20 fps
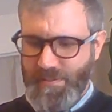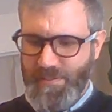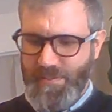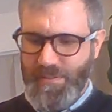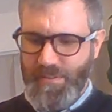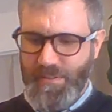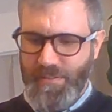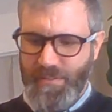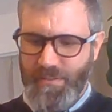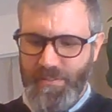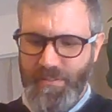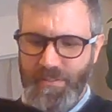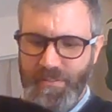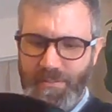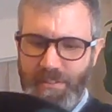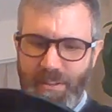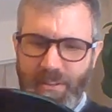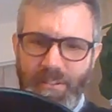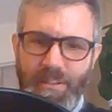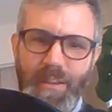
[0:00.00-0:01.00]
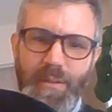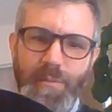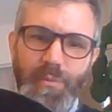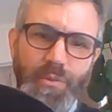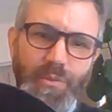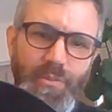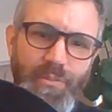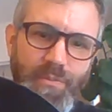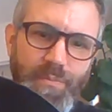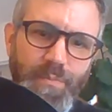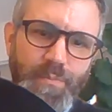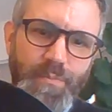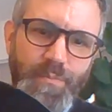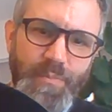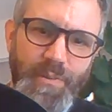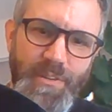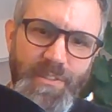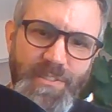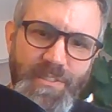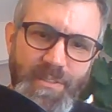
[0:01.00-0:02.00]
So yeah, label's
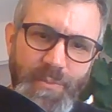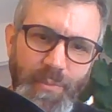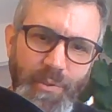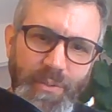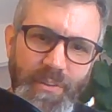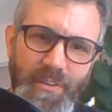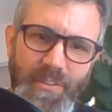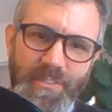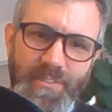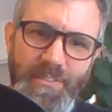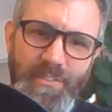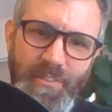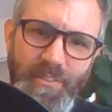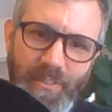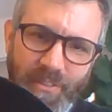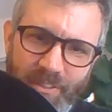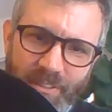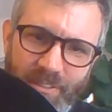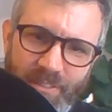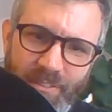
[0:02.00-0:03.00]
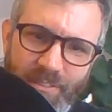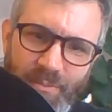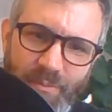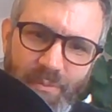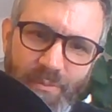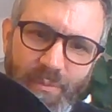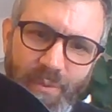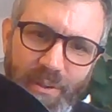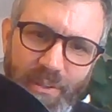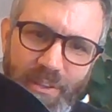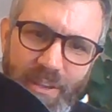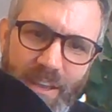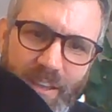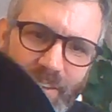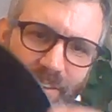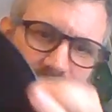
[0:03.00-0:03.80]
pretty similar to what you get